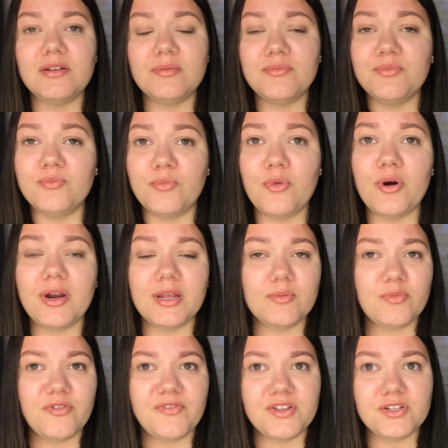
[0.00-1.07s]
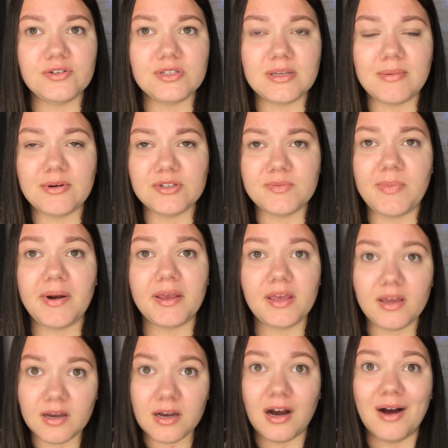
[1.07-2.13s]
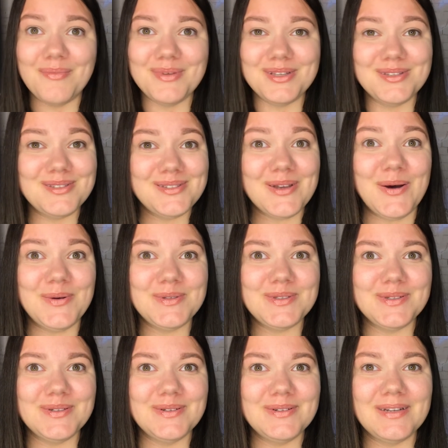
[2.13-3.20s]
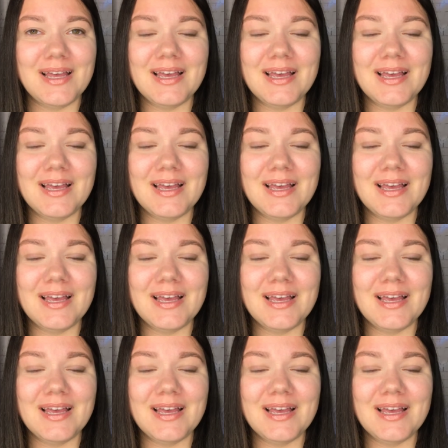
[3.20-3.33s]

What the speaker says: More and more videos about sparky are coming so soon.